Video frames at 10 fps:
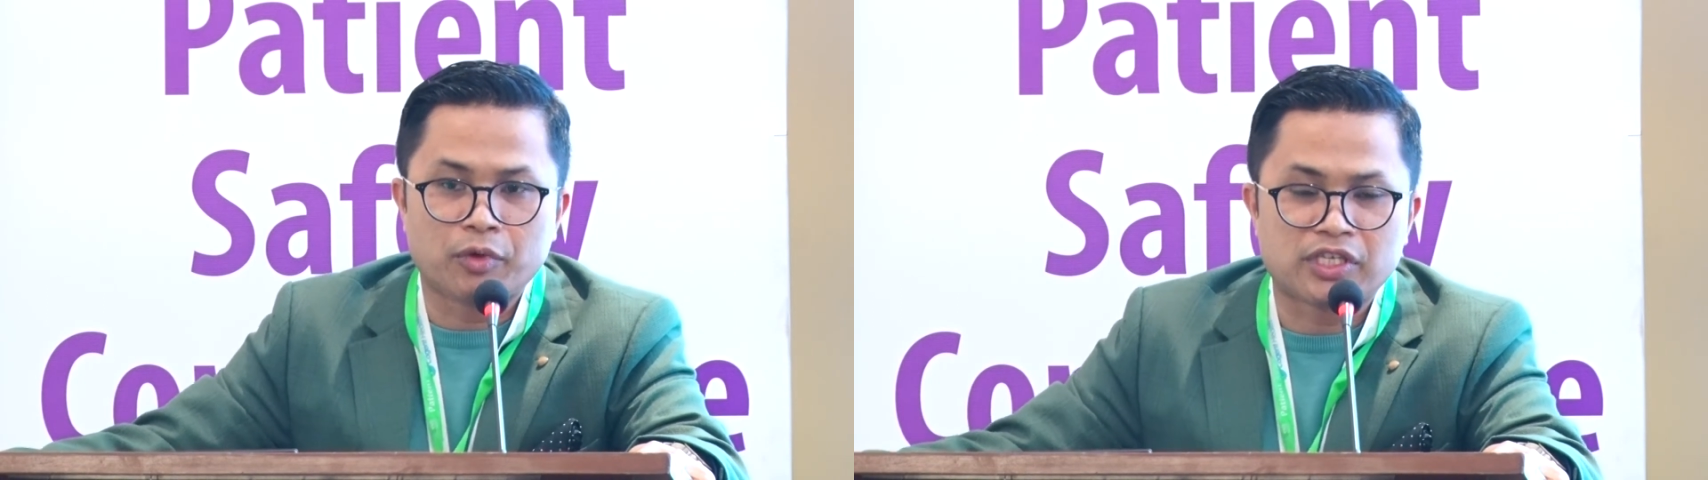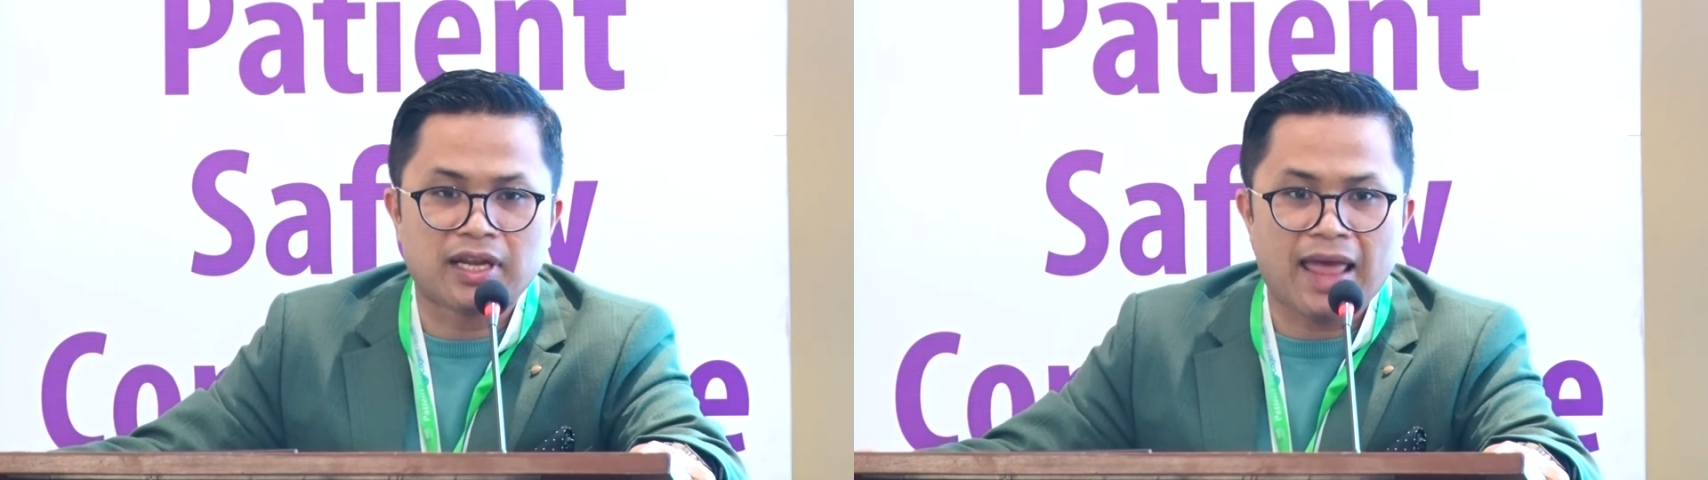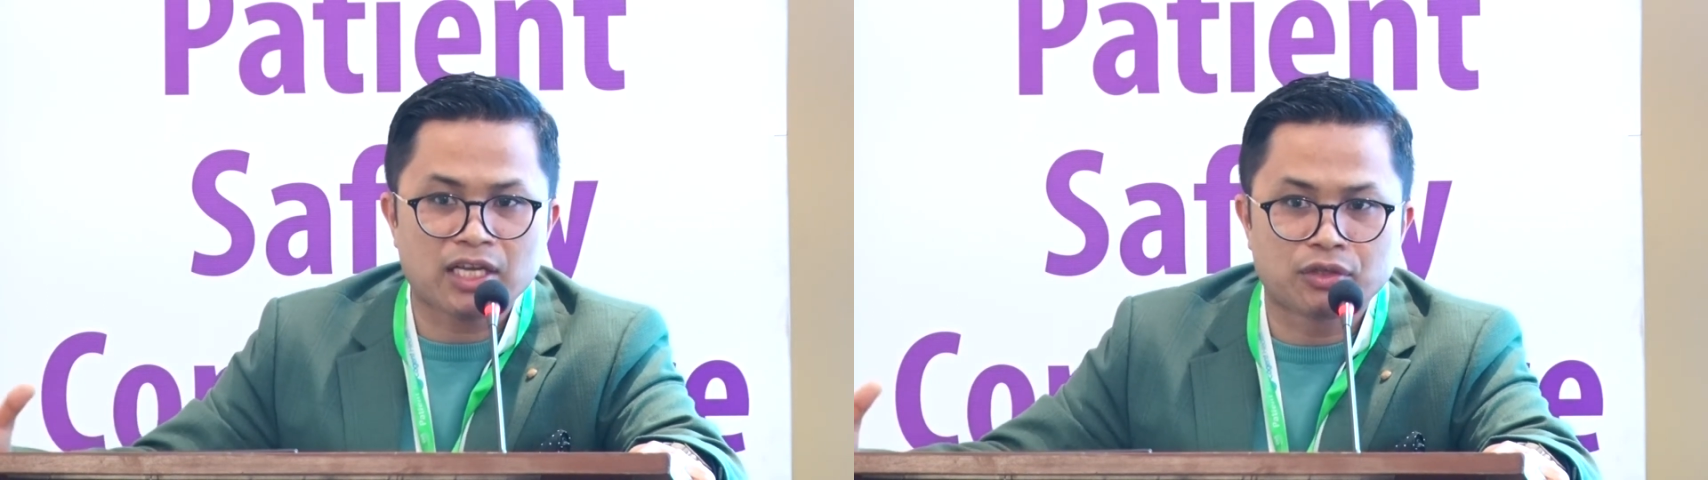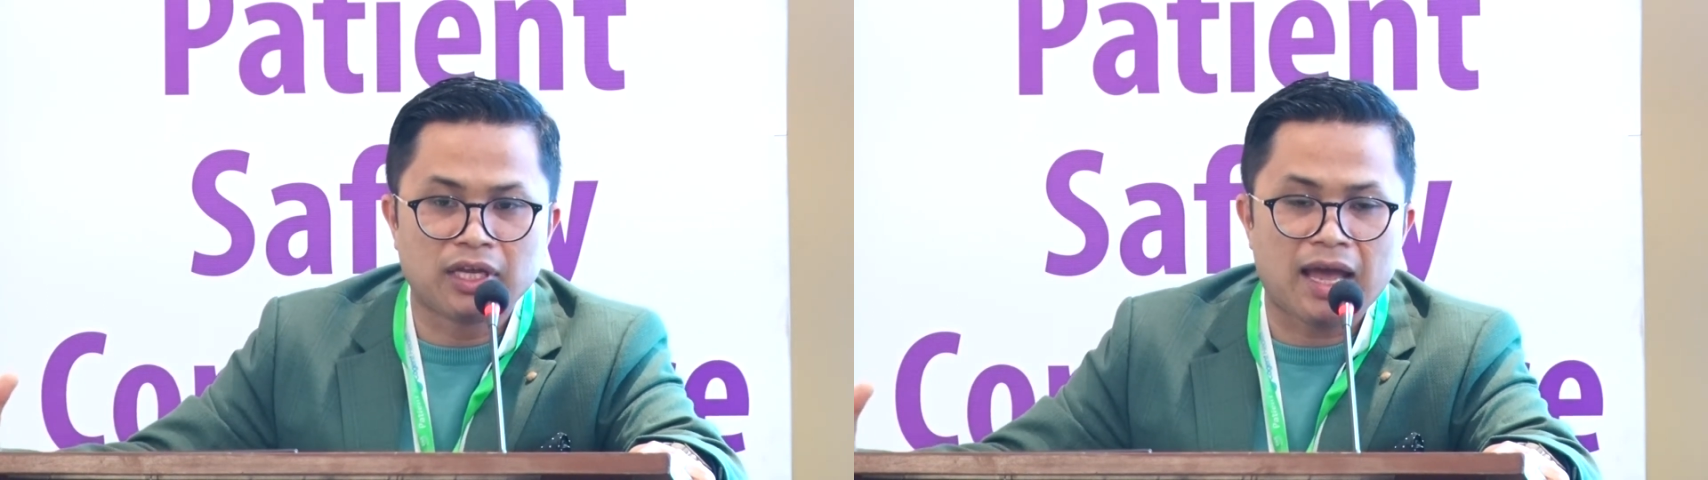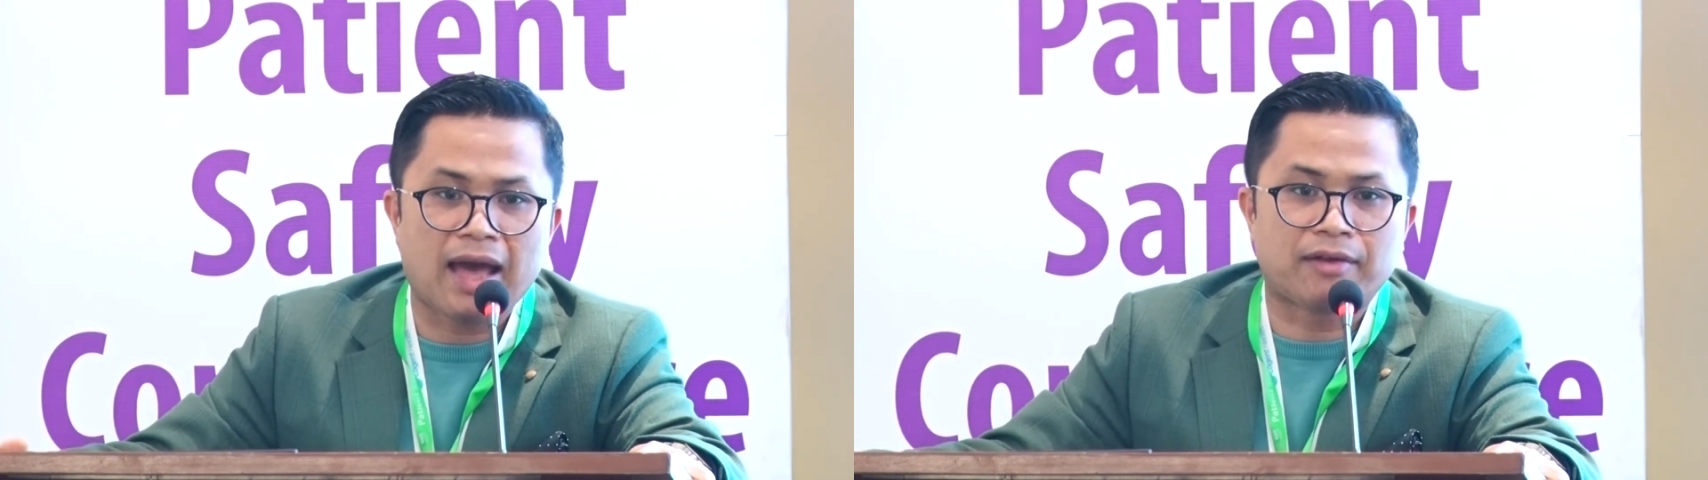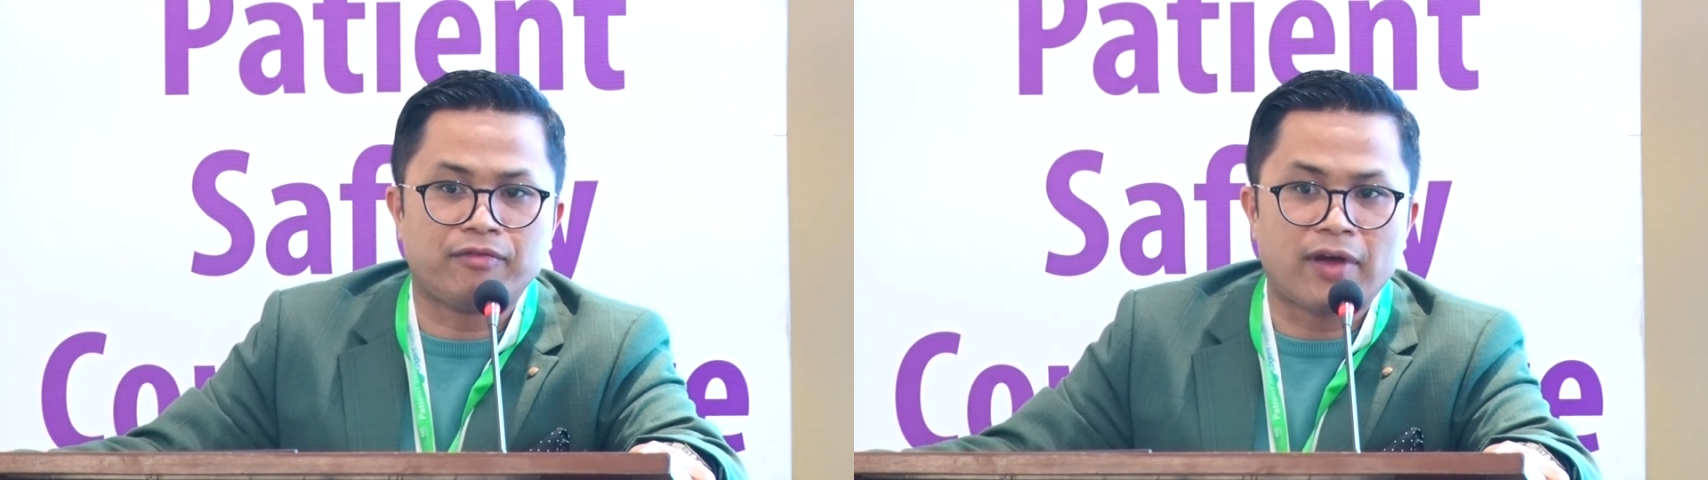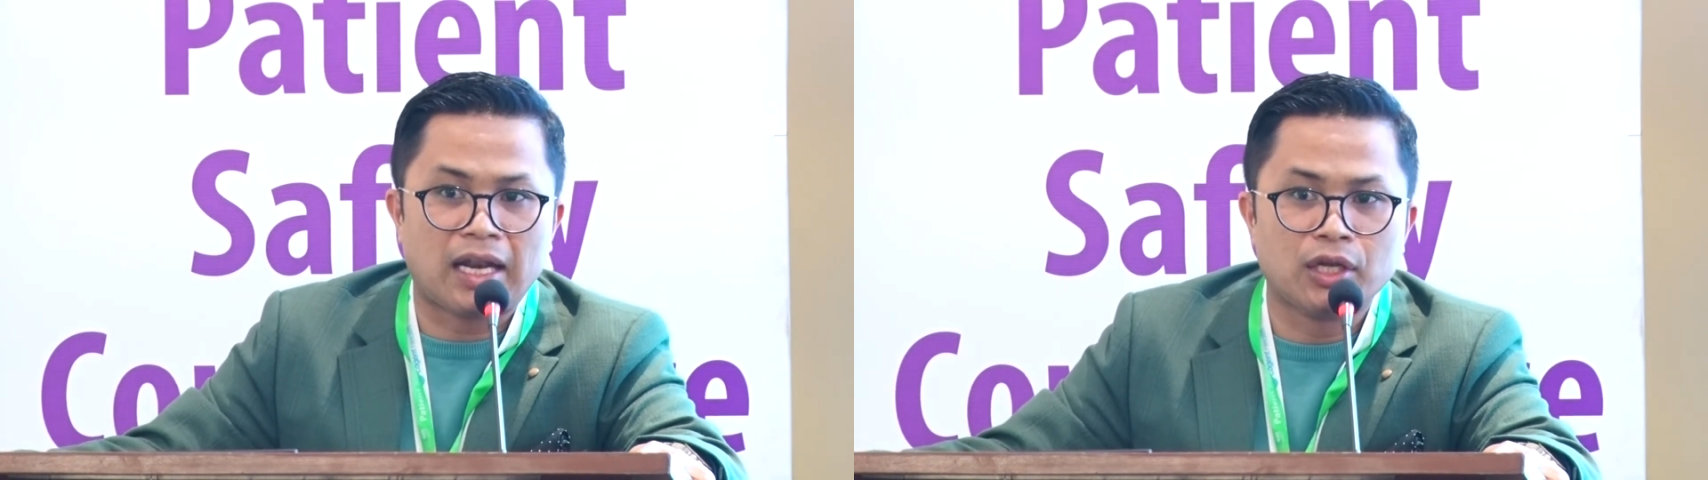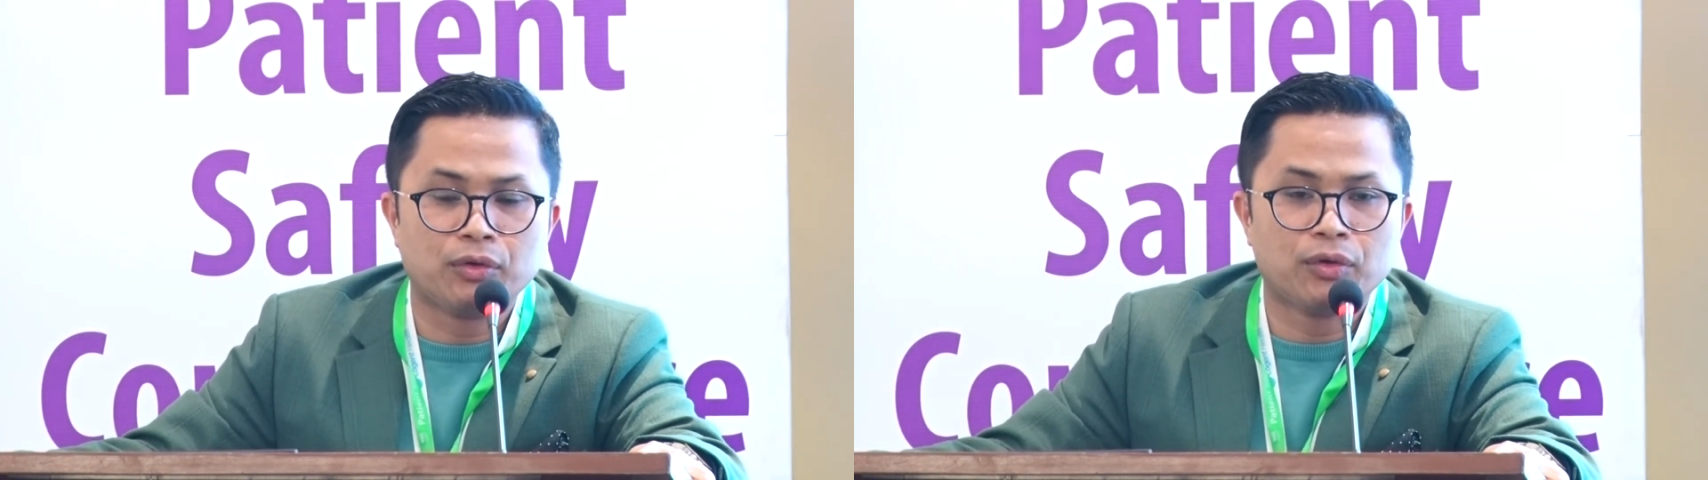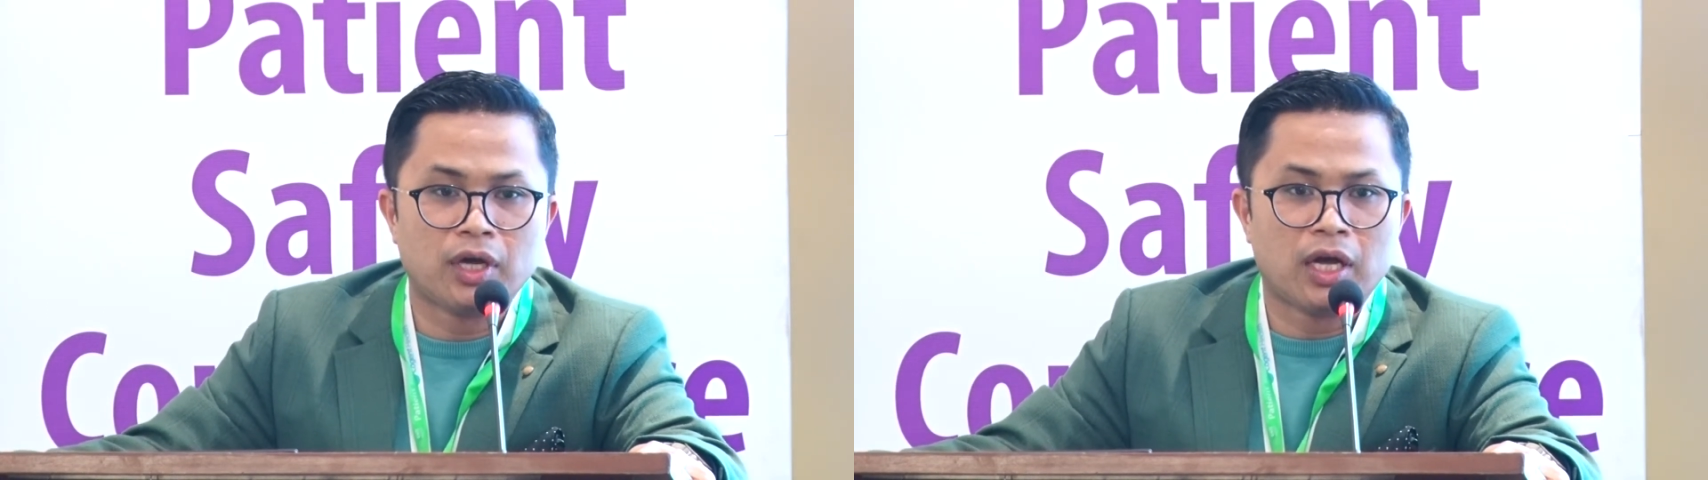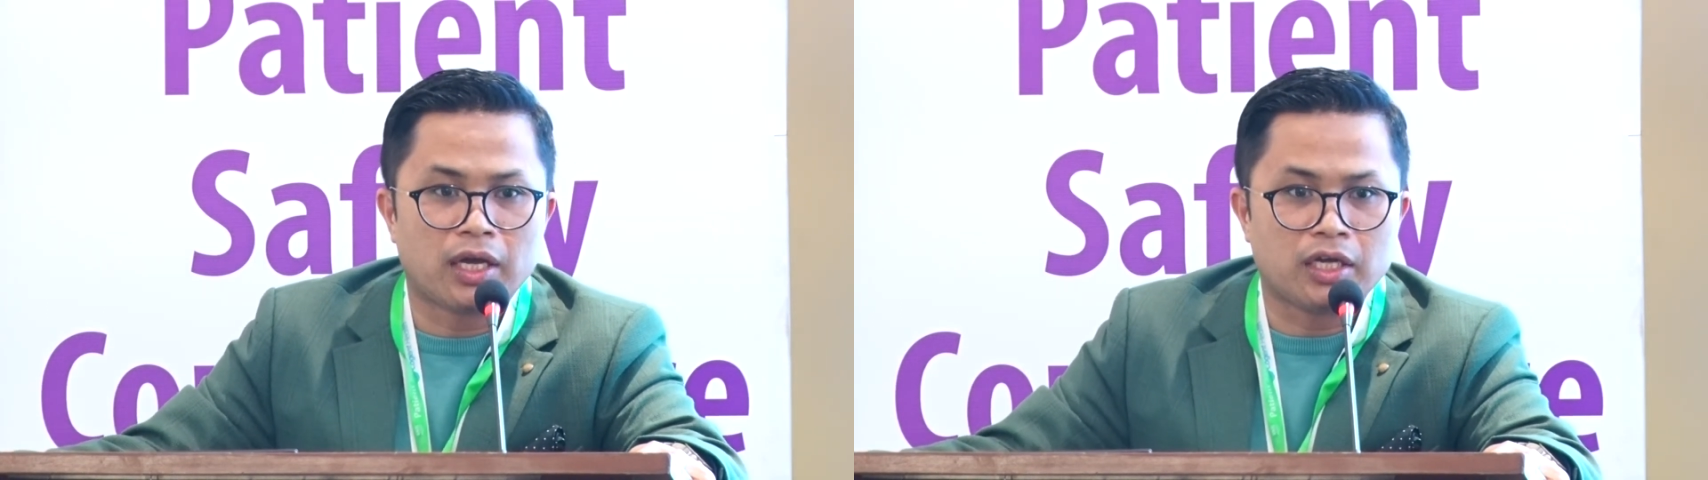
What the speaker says: which can actually add value